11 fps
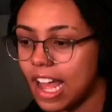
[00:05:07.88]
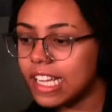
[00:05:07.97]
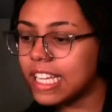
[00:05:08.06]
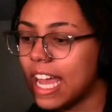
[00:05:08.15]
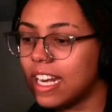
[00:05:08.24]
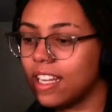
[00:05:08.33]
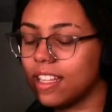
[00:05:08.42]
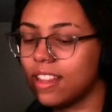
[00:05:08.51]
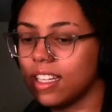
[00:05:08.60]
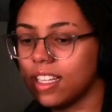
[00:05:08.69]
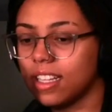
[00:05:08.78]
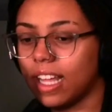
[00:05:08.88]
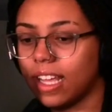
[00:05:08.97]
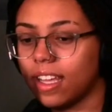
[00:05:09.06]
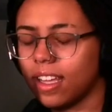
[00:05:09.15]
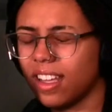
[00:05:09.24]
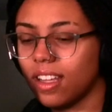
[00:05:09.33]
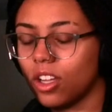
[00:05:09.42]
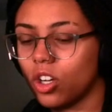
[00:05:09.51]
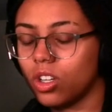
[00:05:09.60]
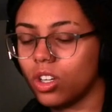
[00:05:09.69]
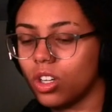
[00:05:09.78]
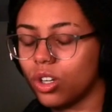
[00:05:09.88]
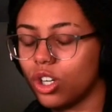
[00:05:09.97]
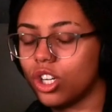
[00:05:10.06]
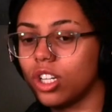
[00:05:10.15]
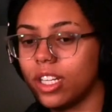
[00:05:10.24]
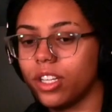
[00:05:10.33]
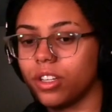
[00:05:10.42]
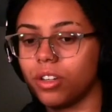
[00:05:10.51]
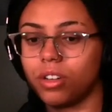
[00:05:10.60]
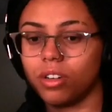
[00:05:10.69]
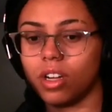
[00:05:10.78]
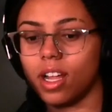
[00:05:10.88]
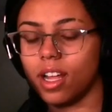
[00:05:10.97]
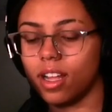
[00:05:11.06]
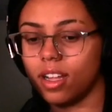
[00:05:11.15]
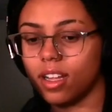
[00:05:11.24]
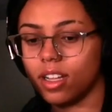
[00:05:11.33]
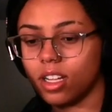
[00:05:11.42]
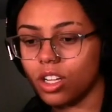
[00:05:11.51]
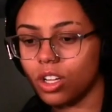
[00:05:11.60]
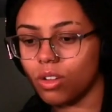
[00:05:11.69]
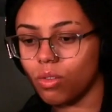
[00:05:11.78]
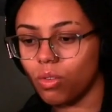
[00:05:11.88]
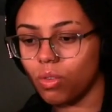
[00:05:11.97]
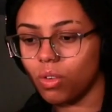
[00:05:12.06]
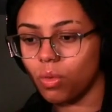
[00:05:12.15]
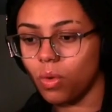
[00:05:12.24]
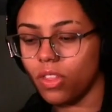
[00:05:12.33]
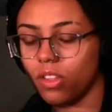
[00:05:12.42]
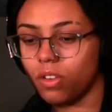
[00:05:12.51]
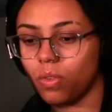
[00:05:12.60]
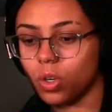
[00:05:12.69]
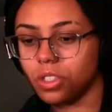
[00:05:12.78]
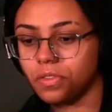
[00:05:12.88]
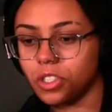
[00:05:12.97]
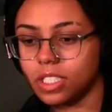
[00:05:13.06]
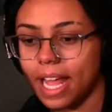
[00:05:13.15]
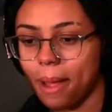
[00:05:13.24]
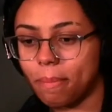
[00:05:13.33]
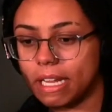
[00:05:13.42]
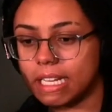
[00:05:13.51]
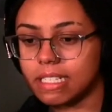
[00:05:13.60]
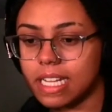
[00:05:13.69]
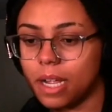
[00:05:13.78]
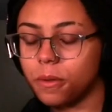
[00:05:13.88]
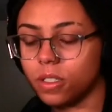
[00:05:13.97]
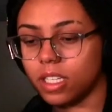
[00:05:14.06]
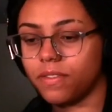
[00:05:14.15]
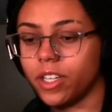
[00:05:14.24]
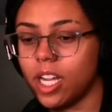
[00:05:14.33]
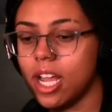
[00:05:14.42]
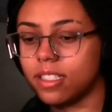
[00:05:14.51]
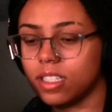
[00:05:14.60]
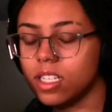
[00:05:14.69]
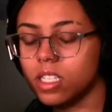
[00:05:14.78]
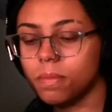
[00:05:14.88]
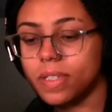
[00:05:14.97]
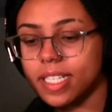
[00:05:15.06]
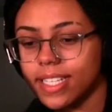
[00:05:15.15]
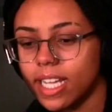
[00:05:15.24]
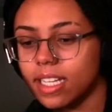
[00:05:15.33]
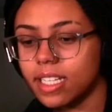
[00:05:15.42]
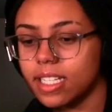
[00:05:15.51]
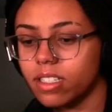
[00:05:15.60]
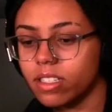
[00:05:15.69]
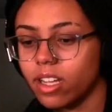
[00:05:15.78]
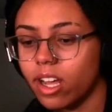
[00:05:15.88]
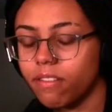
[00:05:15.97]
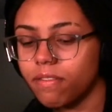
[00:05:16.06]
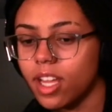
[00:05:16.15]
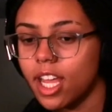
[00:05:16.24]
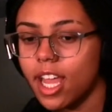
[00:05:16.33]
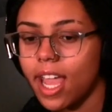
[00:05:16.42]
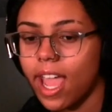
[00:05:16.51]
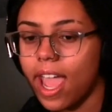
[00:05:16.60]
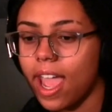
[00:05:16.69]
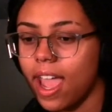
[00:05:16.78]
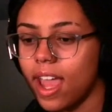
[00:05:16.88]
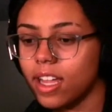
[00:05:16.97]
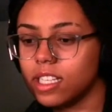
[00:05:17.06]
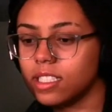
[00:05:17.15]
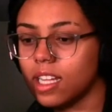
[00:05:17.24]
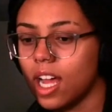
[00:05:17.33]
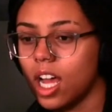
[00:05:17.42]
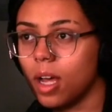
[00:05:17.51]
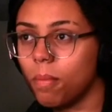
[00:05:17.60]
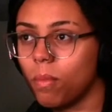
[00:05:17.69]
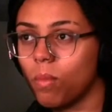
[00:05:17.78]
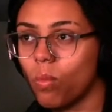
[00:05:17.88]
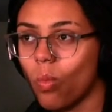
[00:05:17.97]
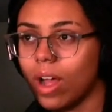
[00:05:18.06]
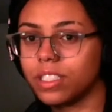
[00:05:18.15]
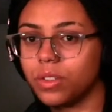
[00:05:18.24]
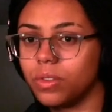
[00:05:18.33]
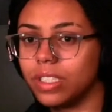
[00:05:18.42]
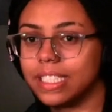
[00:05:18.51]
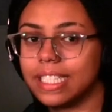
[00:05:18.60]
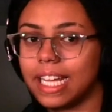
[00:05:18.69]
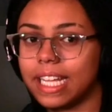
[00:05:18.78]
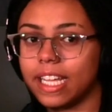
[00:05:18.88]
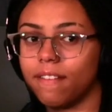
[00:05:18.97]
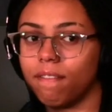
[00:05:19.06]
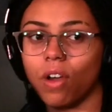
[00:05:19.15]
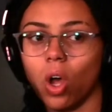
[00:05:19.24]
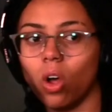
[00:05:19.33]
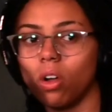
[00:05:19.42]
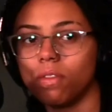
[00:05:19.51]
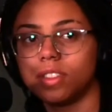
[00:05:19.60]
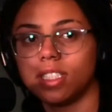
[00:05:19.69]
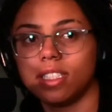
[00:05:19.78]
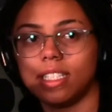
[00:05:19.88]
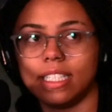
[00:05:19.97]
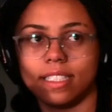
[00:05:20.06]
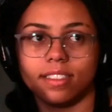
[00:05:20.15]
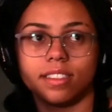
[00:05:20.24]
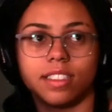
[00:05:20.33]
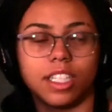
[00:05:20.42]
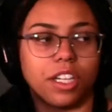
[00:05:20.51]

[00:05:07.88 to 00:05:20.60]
again, I think like earlier, when the divorce first happened, I was like very hesitant to meet Sandy and stuff, and wasn't really like involved in